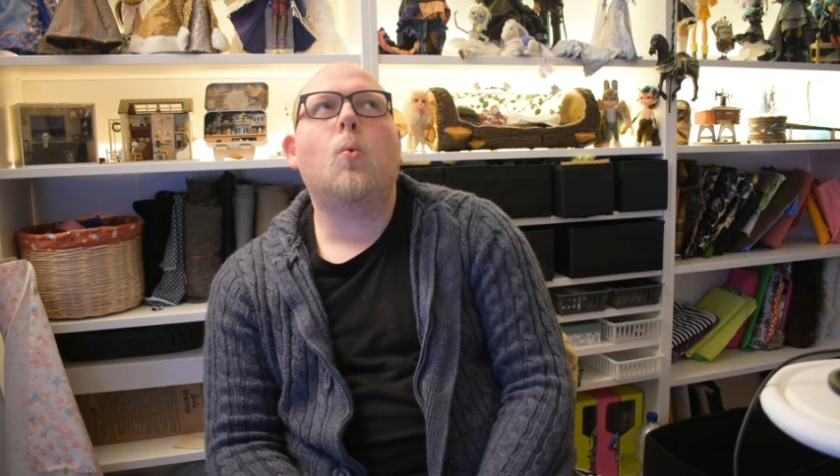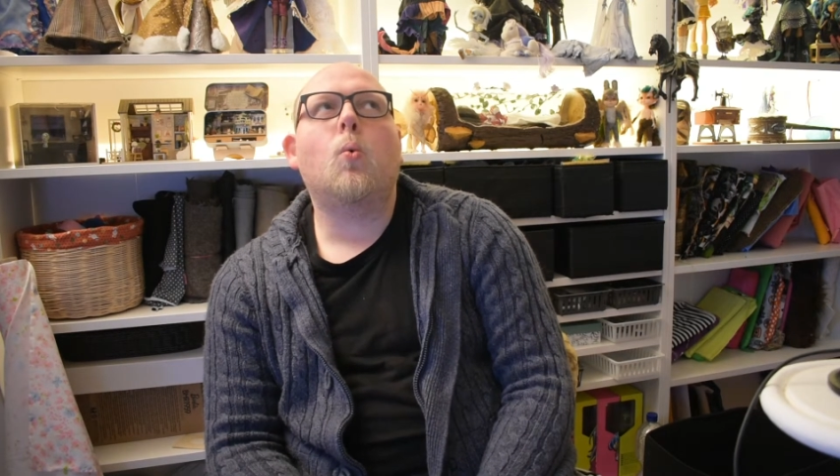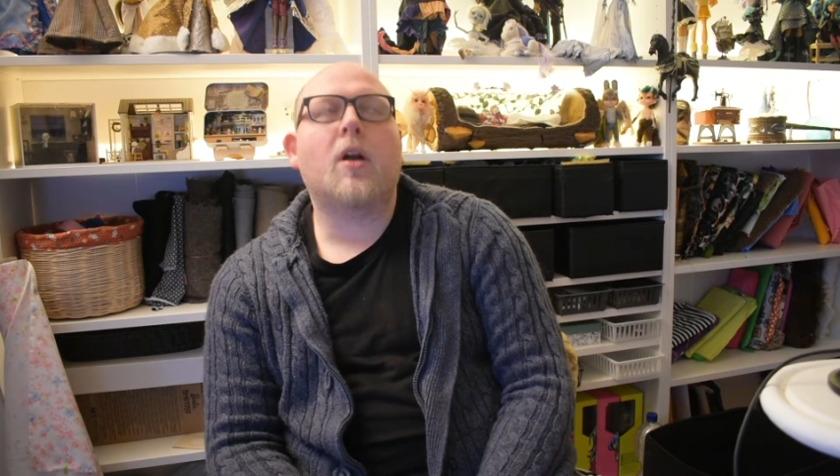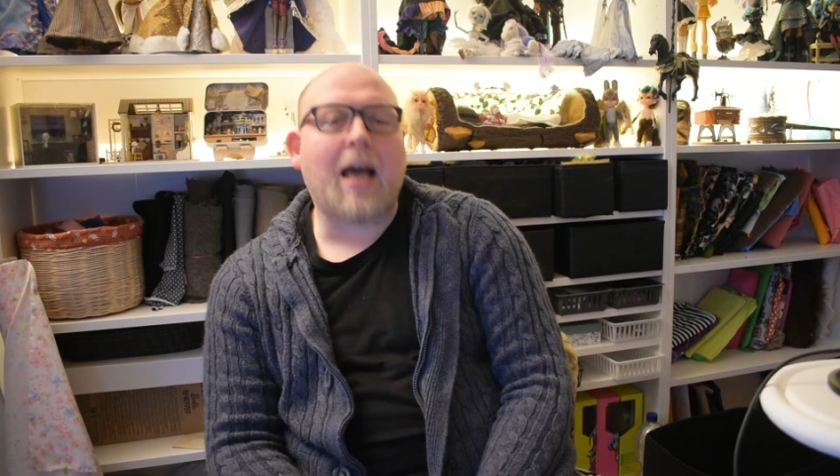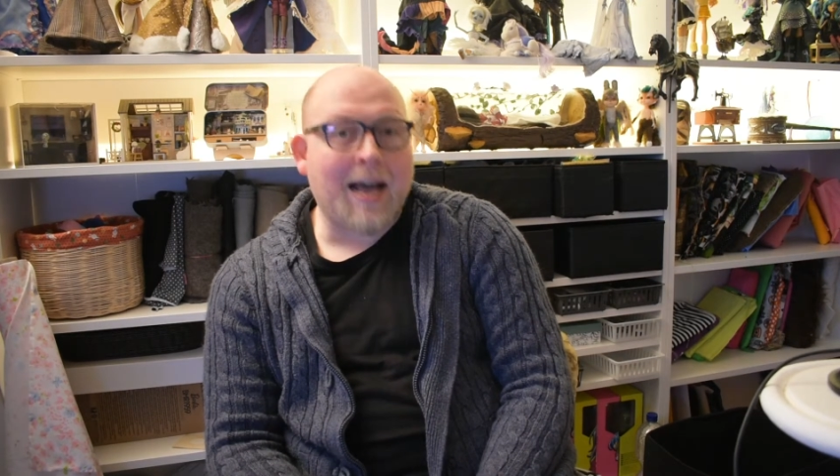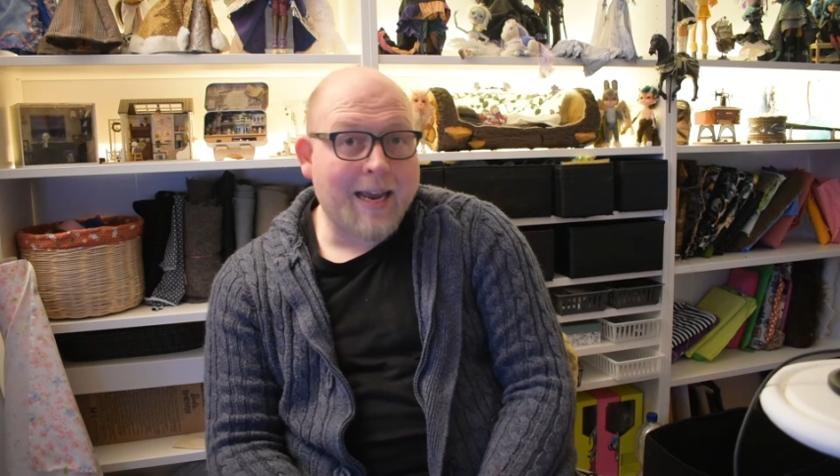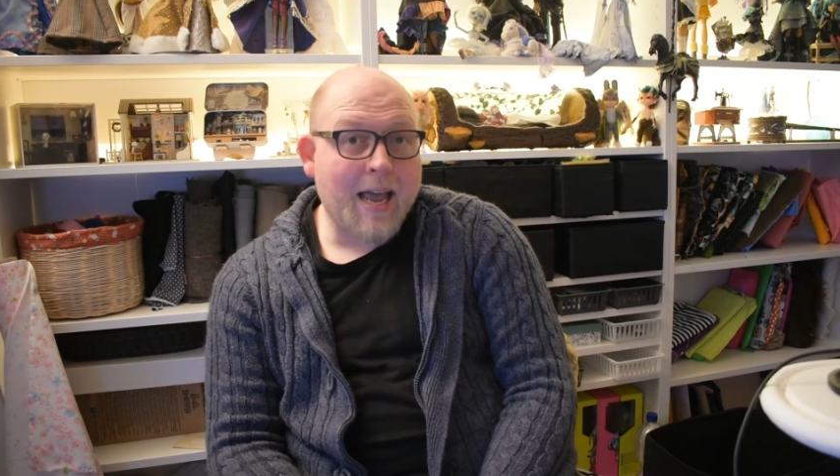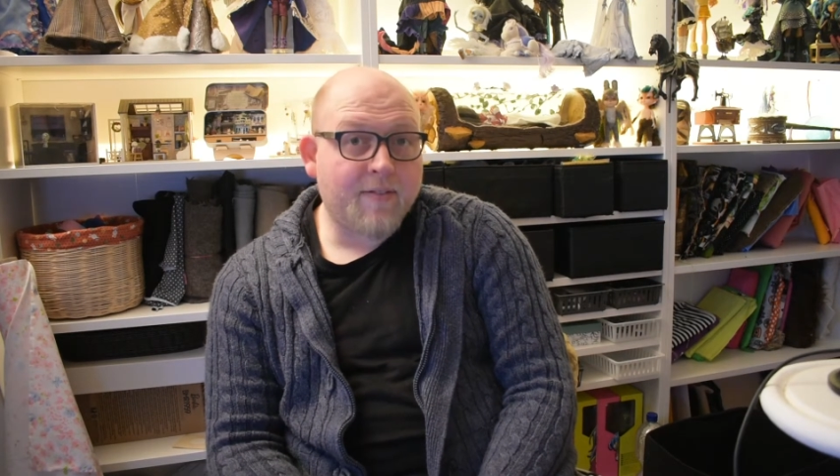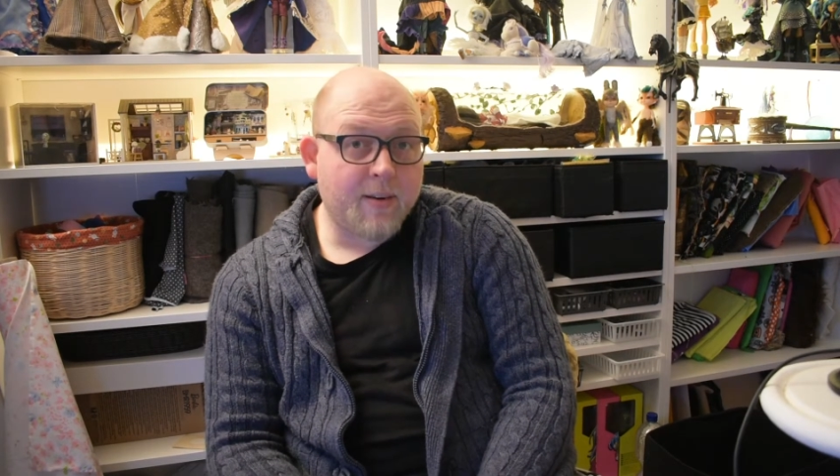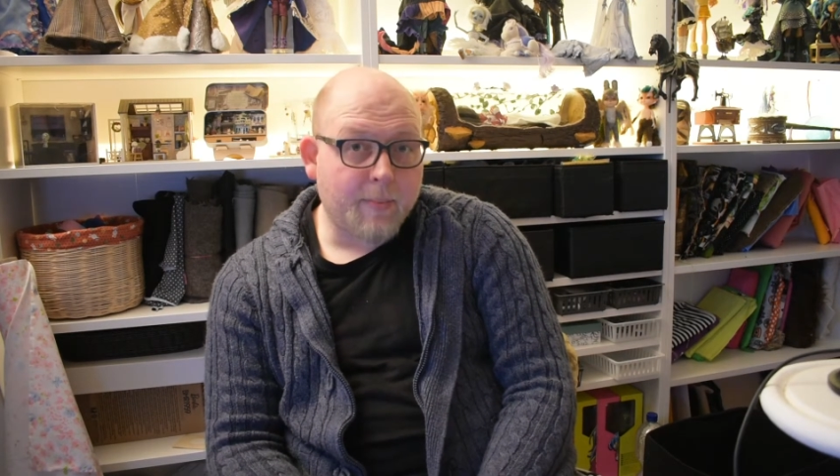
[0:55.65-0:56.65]
What I
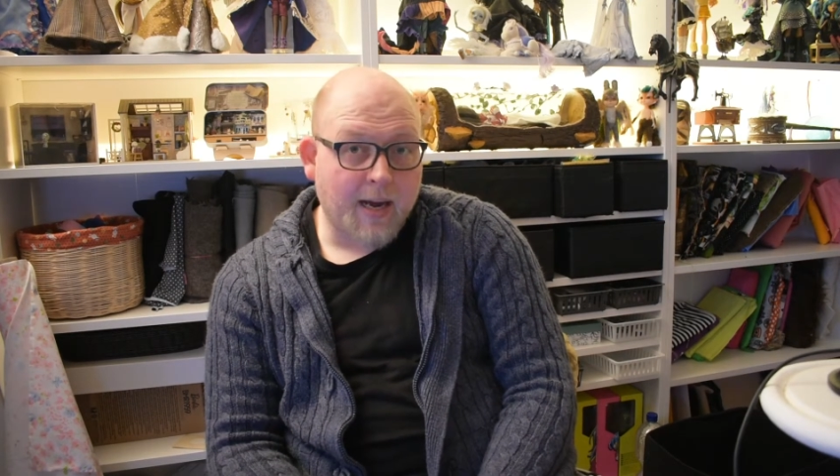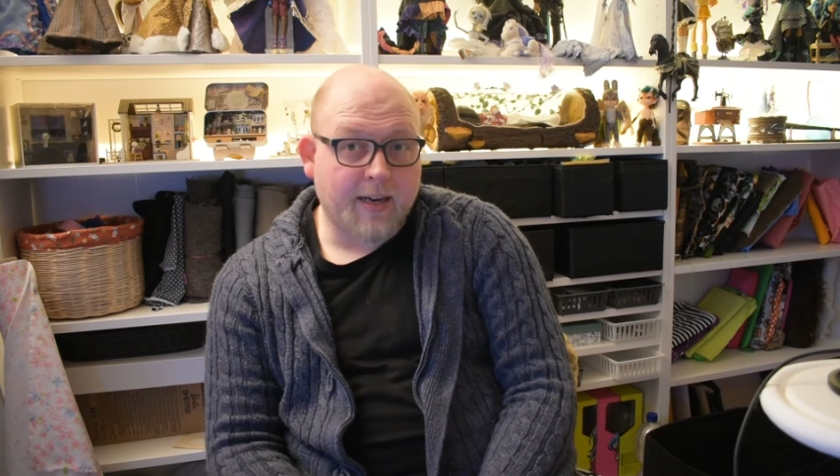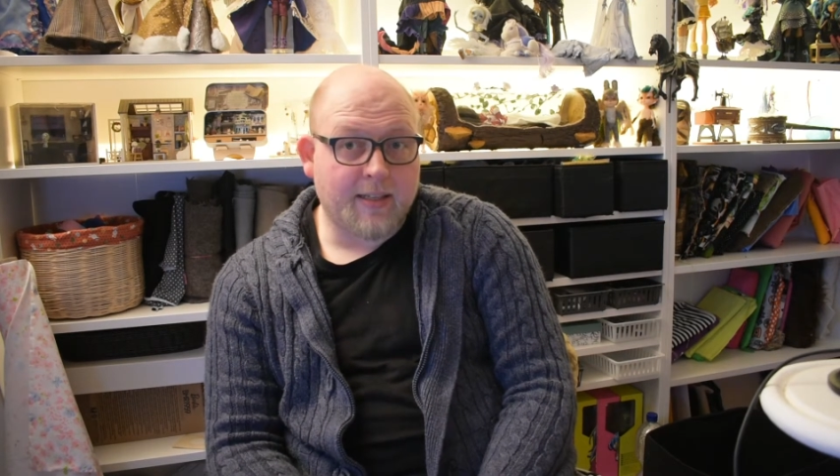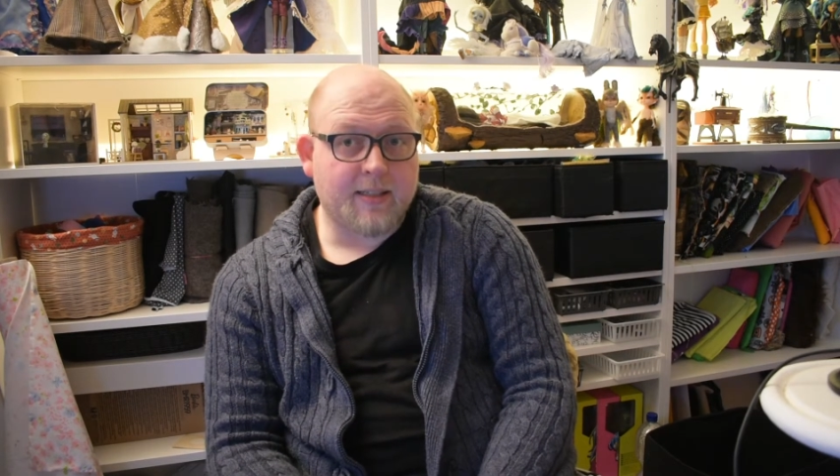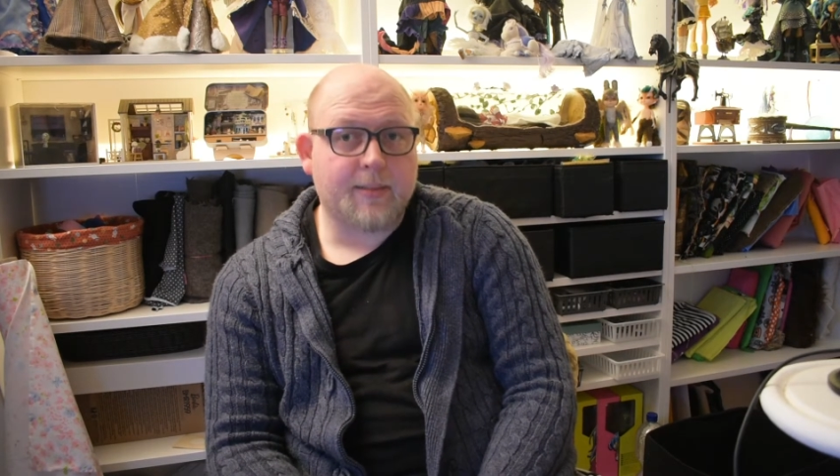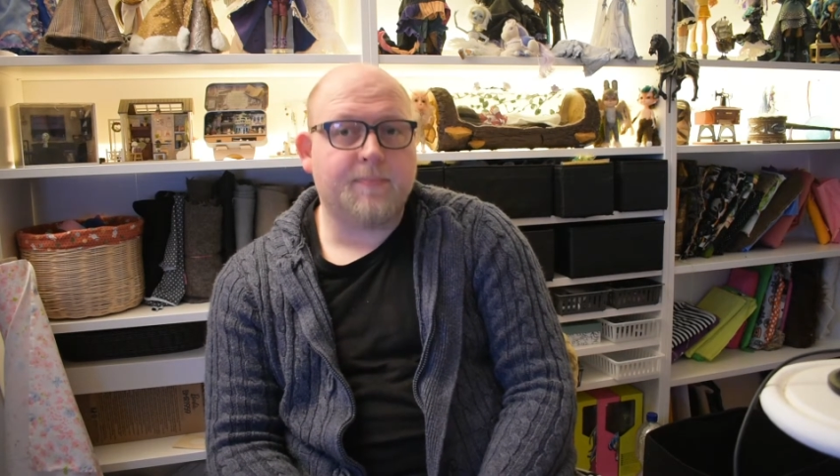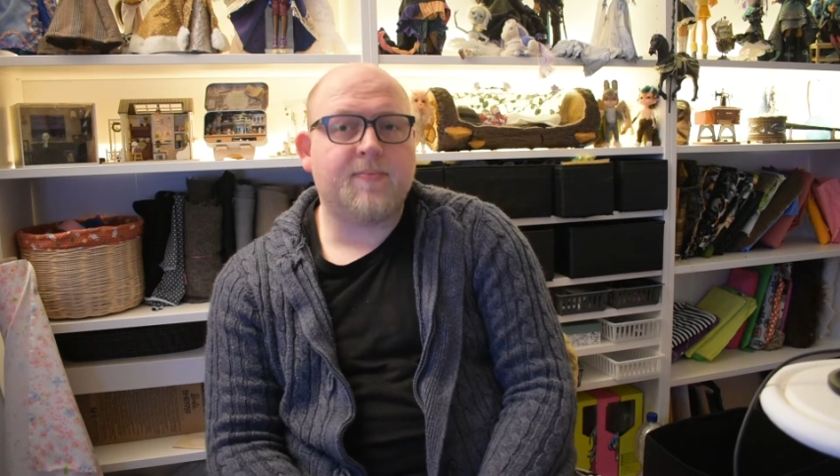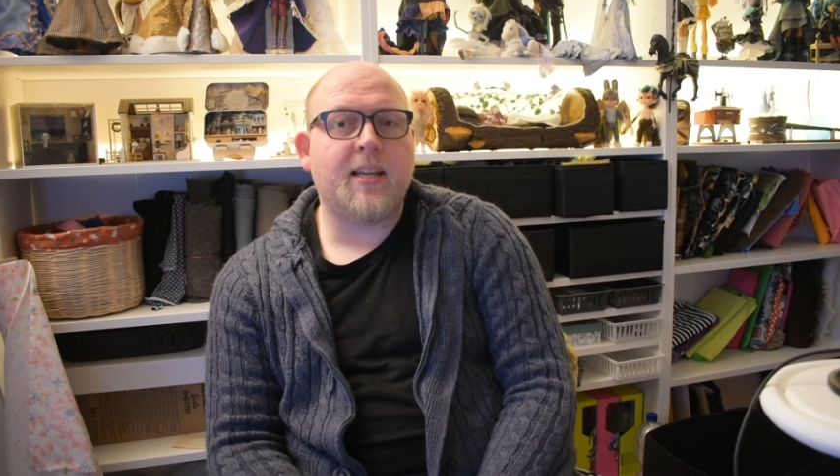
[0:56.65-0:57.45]
have in mind